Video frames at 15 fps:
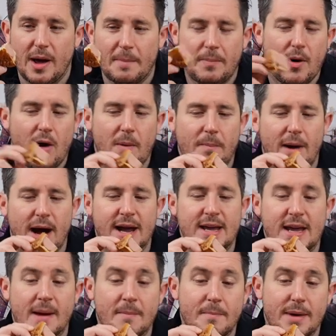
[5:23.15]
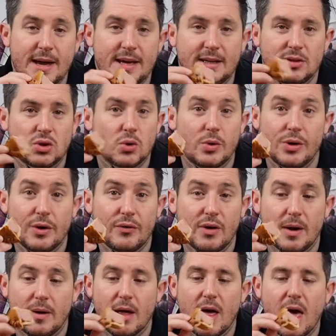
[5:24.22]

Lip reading: a pork pie can be to another.